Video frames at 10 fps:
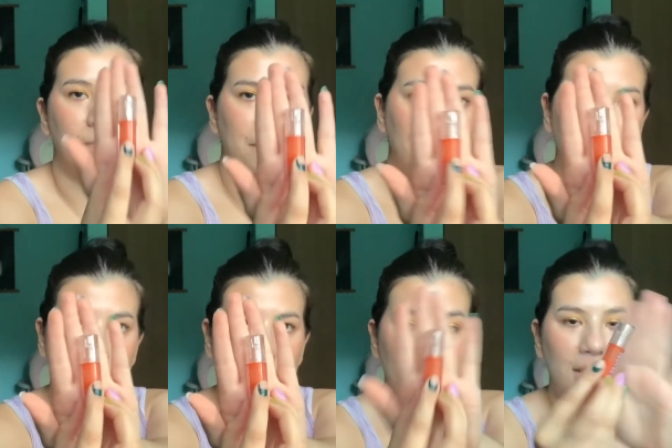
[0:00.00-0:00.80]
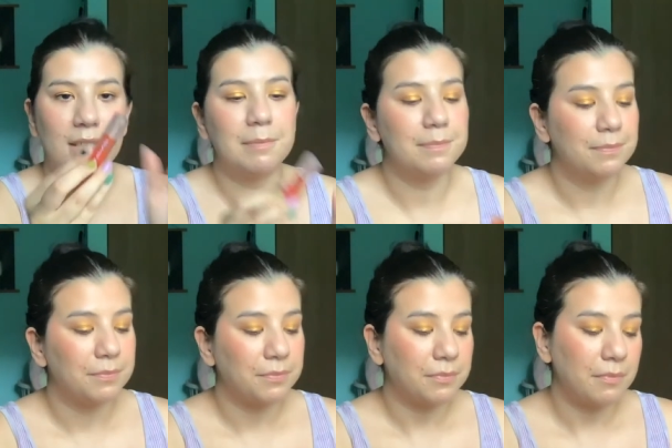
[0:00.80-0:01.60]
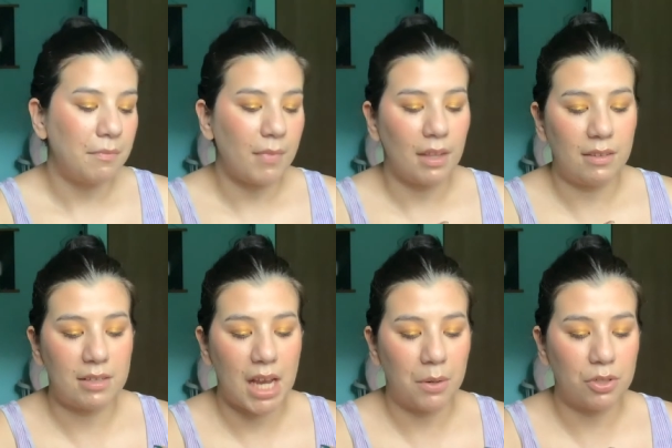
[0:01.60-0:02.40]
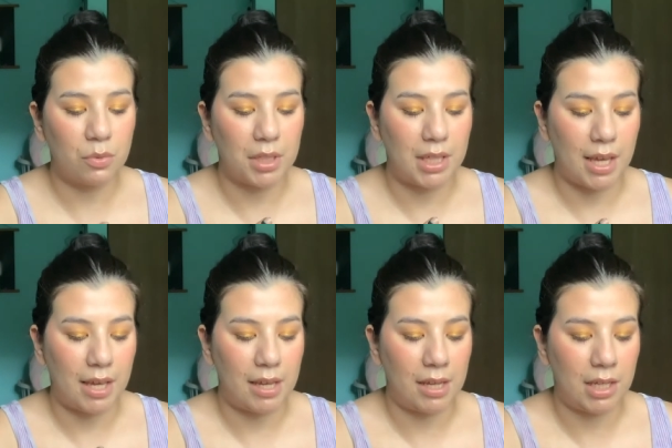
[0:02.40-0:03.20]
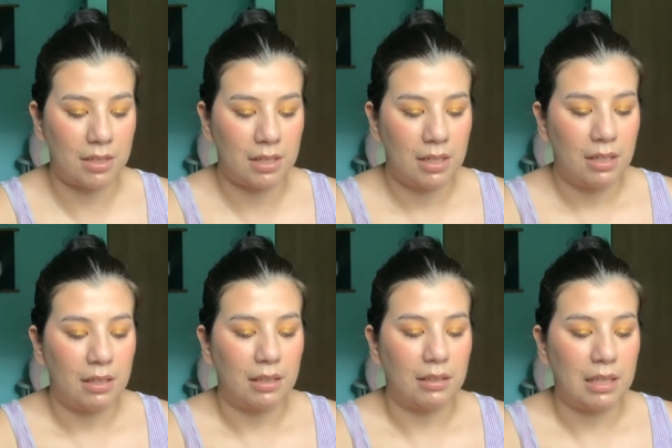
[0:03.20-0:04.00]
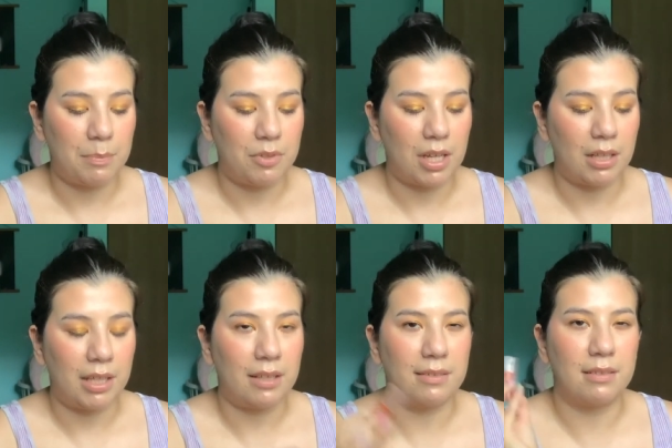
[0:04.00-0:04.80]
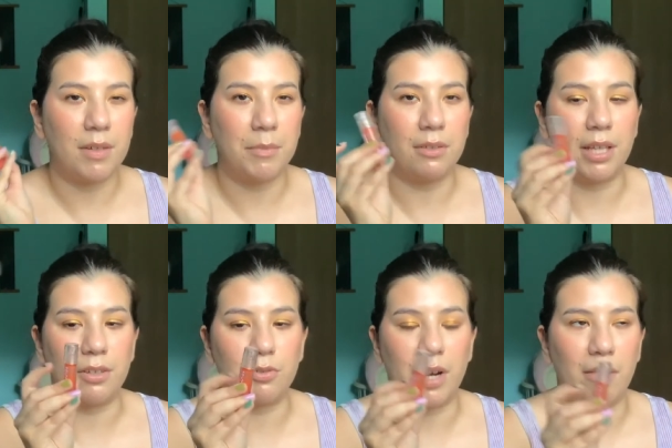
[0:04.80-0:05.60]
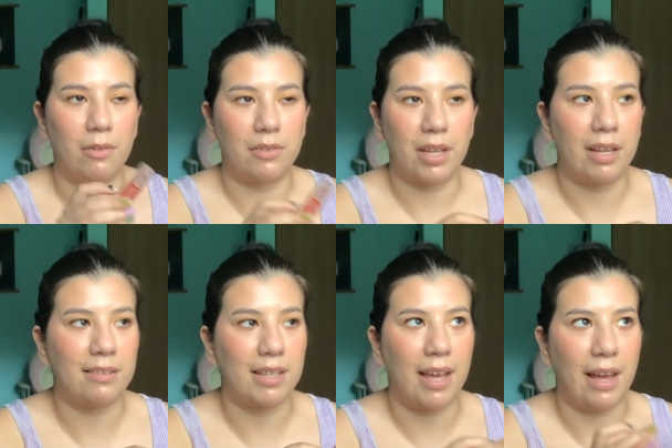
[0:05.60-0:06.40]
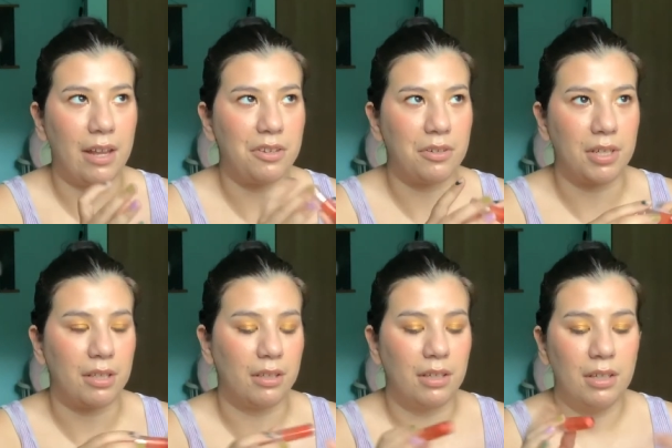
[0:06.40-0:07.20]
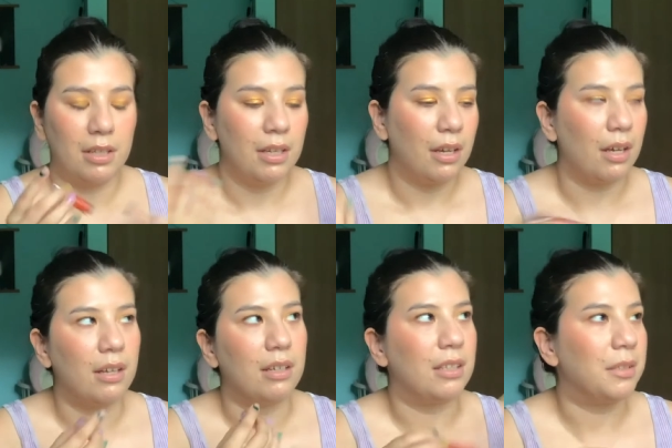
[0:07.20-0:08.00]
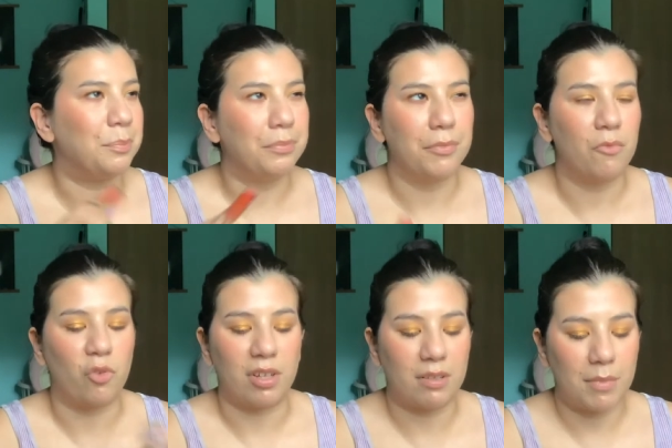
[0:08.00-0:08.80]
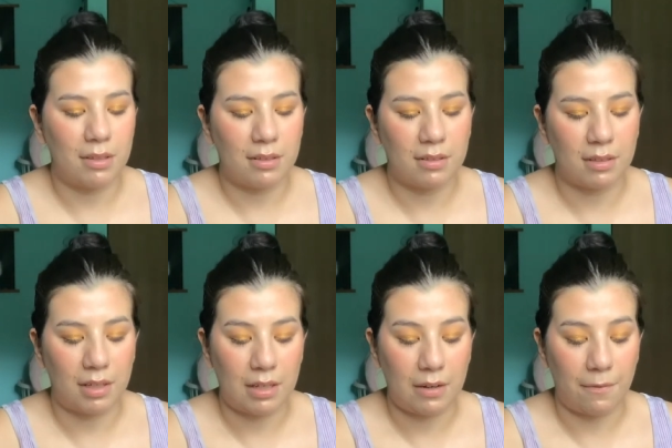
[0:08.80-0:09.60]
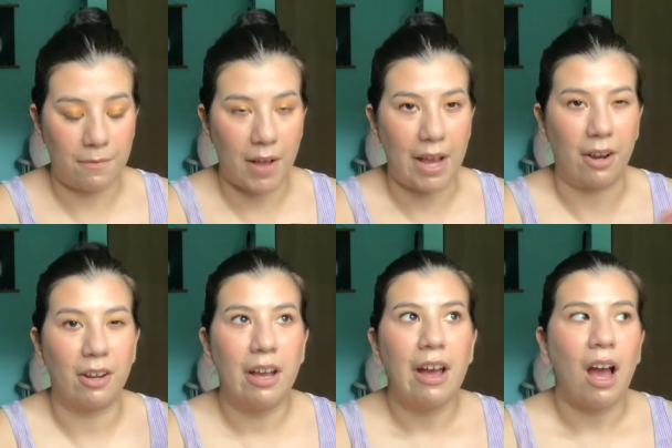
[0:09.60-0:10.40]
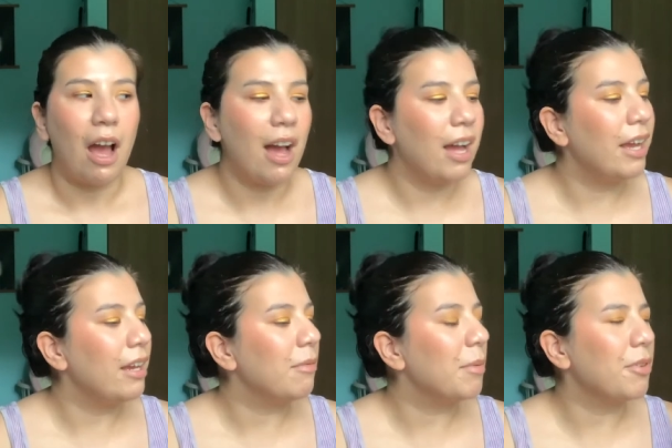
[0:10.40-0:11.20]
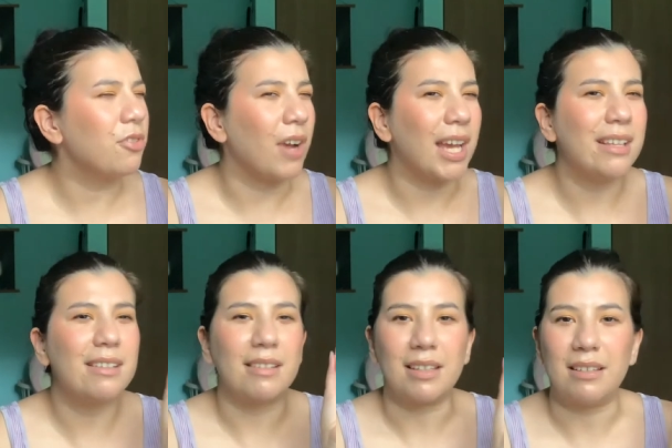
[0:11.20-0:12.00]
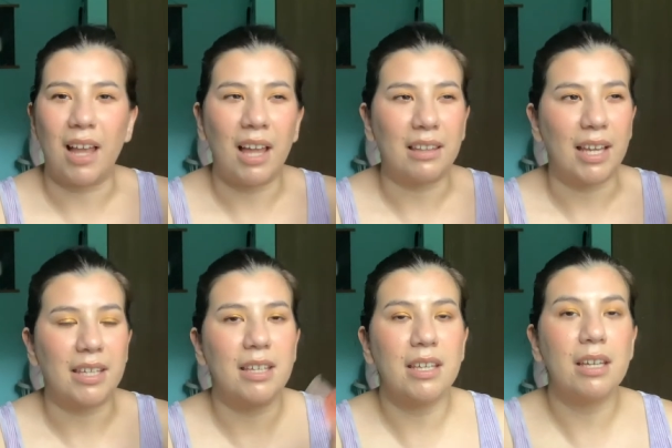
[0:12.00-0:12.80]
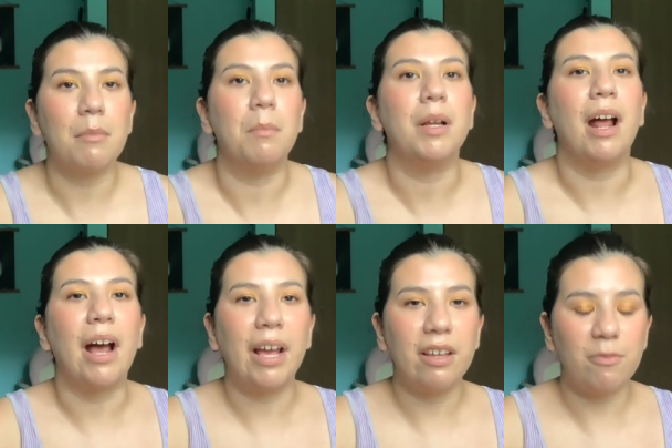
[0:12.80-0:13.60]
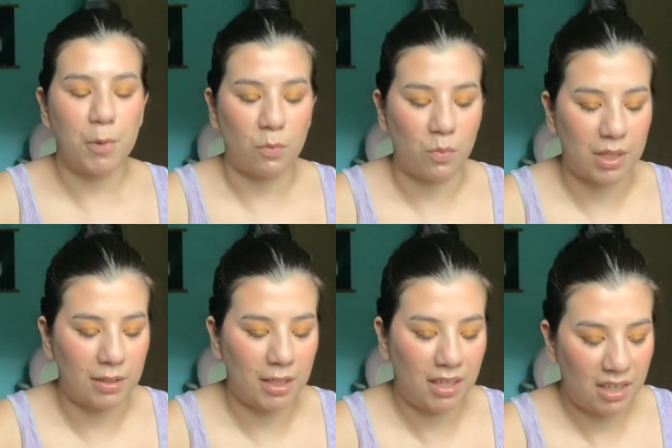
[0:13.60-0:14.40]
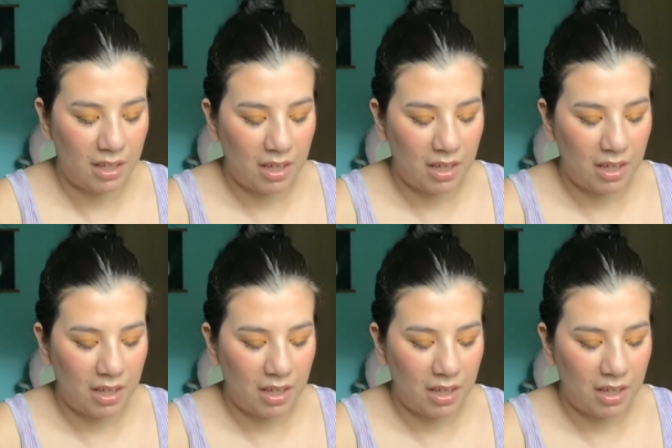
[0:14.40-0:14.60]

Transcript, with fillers: hmm, can you see? The Tower twenty-eight Lip Jelly. This is from their like travel size they had during um, Christmas in Fire. I remember trying this and not liking it, but I have been really,